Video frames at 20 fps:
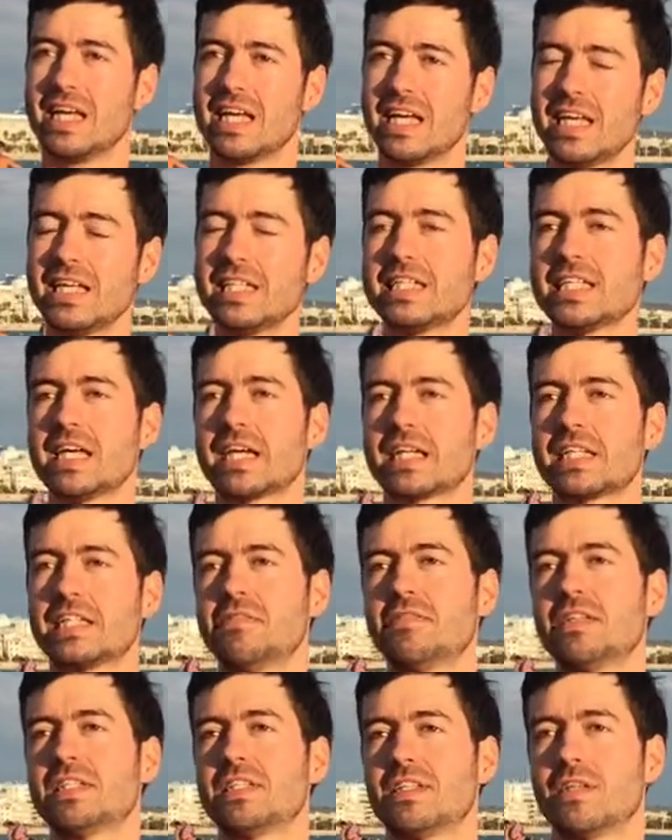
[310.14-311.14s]
easy
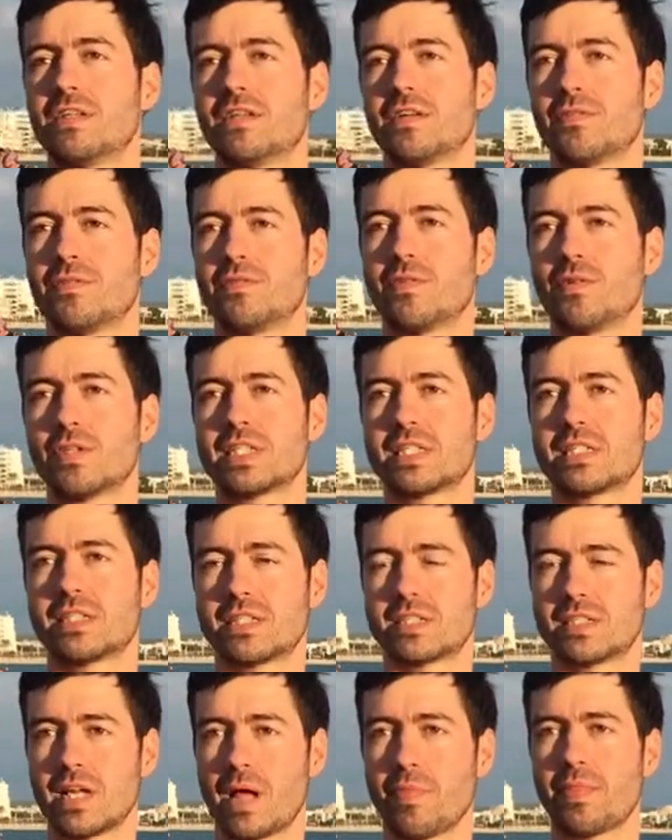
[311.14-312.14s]
activity for
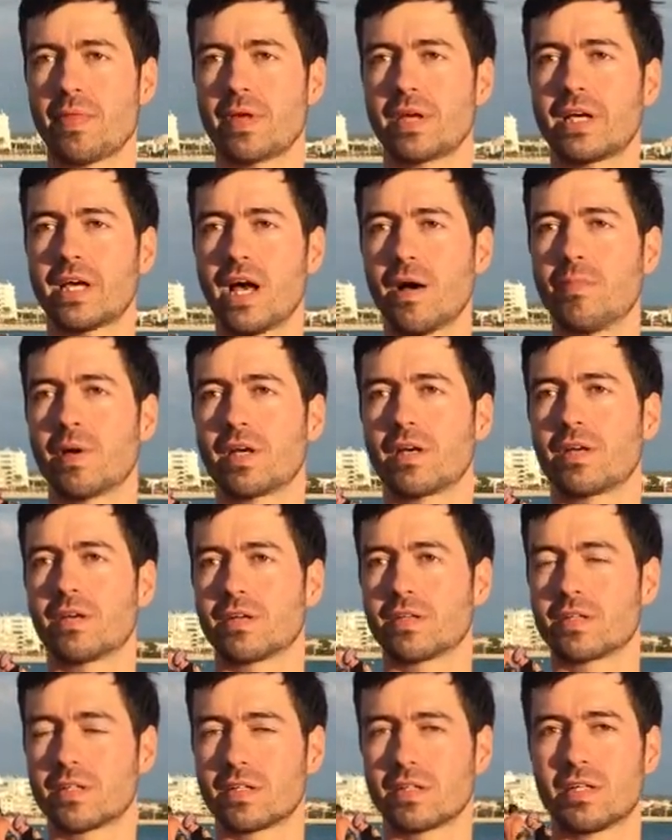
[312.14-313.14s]
something coming
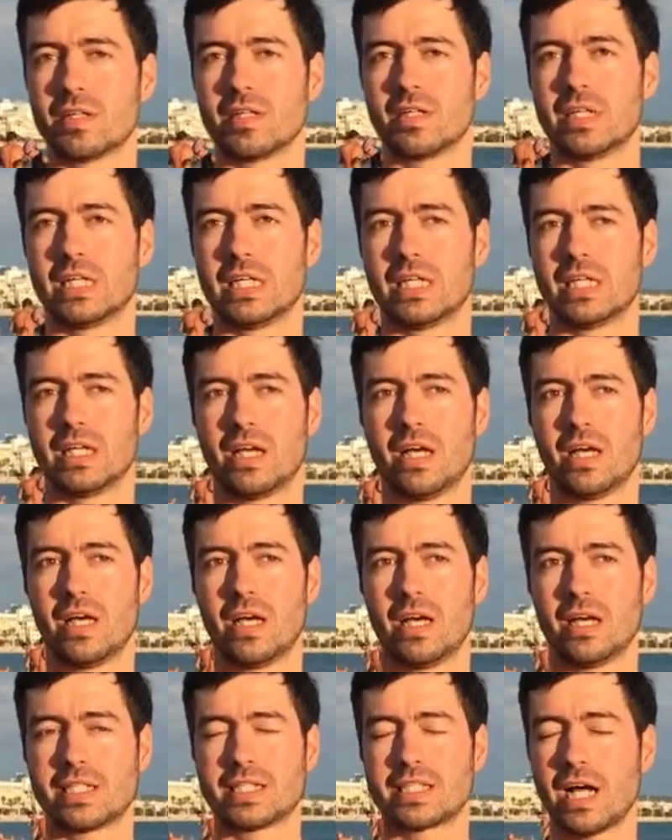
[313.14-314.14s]

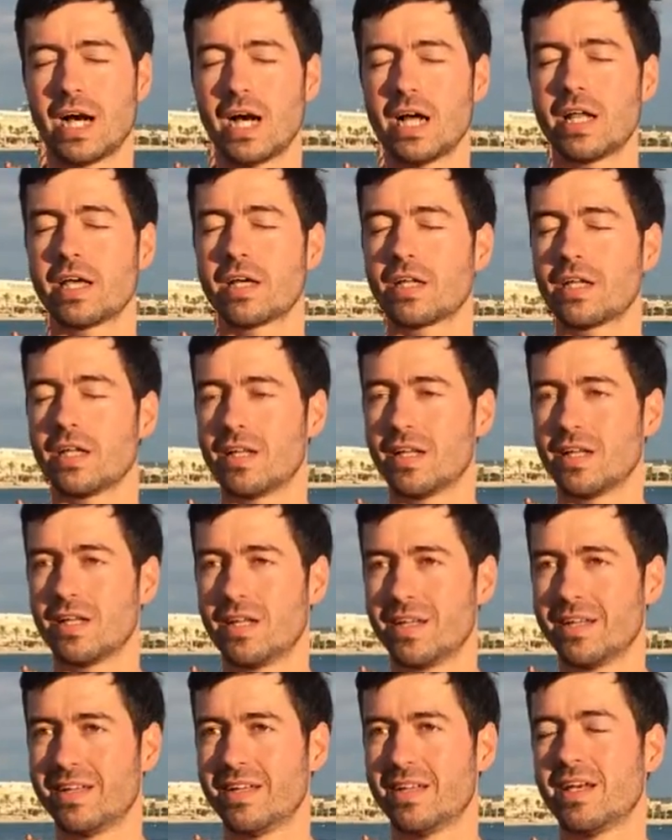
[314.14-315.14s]
starting,
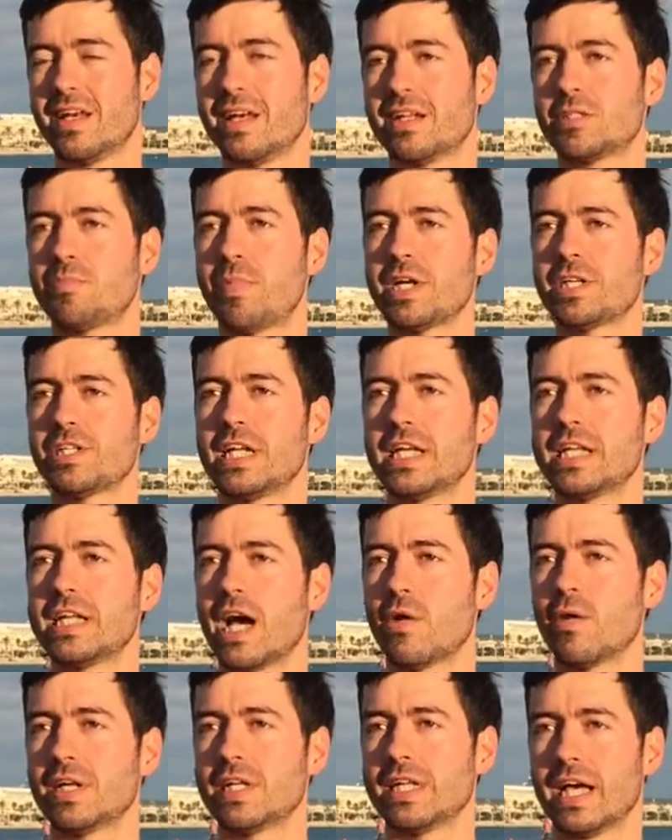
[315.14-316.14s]
especially
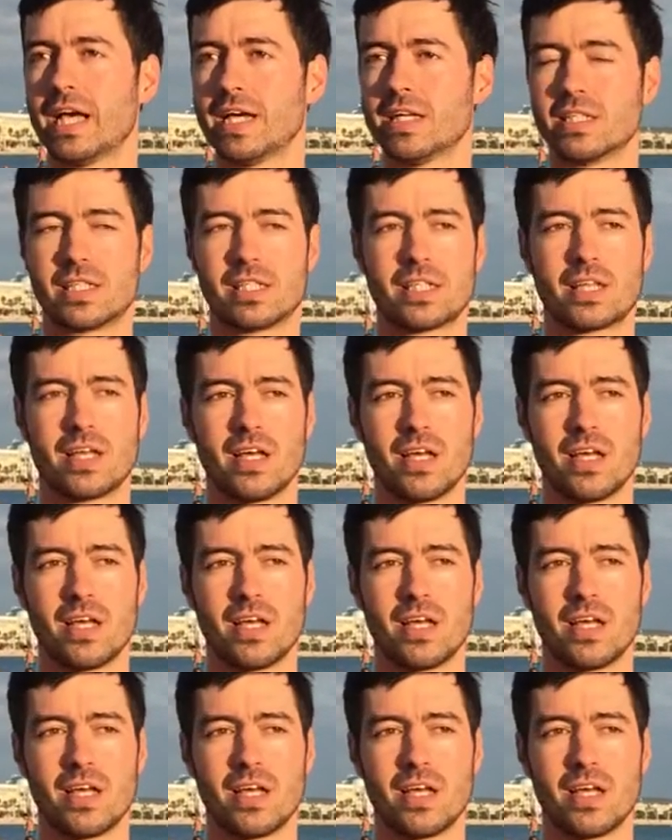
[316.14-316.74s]
nowadays.